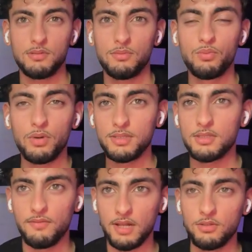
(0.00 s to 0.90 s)
What is
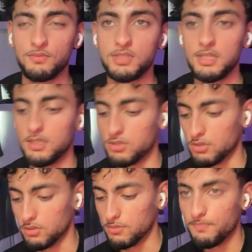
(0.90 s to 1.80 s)
the value of c?
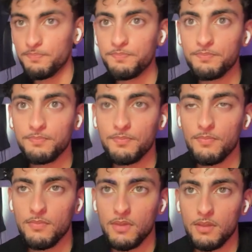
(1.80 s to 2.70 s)
So
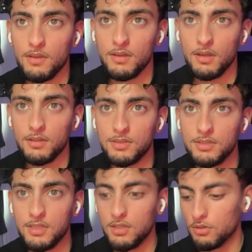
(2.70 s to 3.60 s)

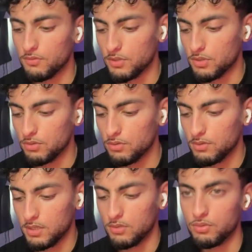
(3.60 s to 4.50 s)
c over 2
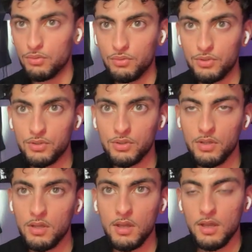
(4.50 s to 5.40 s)
equals
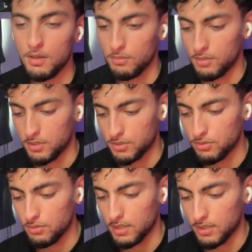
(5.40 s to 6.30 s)

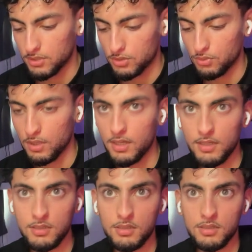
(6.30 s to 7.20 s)
-2x
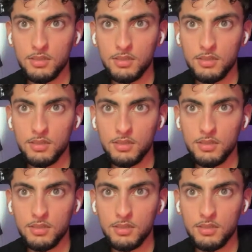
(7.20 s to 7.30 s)
squared